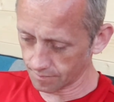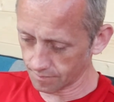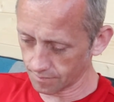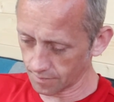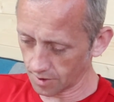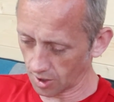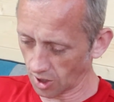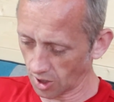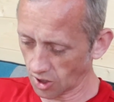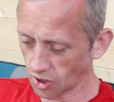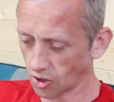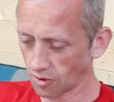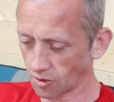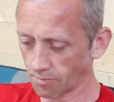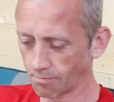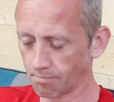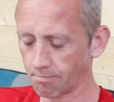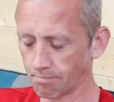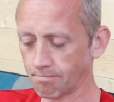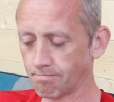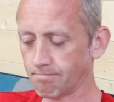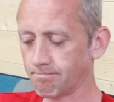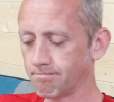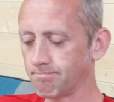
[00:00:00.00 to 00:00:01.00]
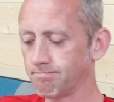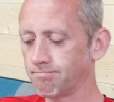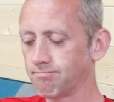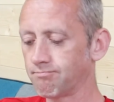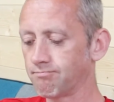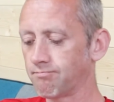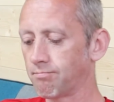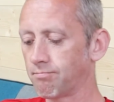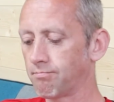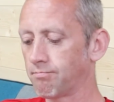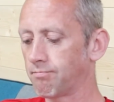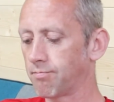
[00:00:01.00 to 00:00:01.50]
Oh, you
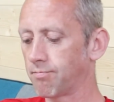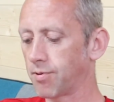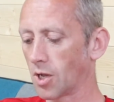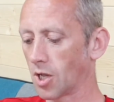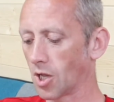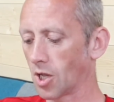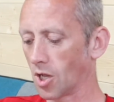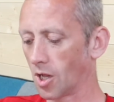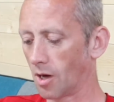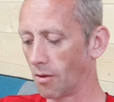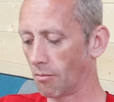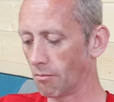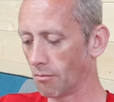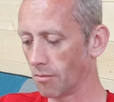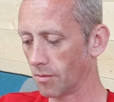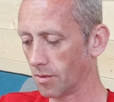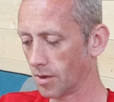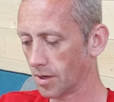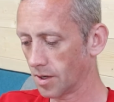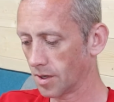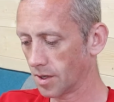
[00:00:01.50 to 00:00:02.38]
plum.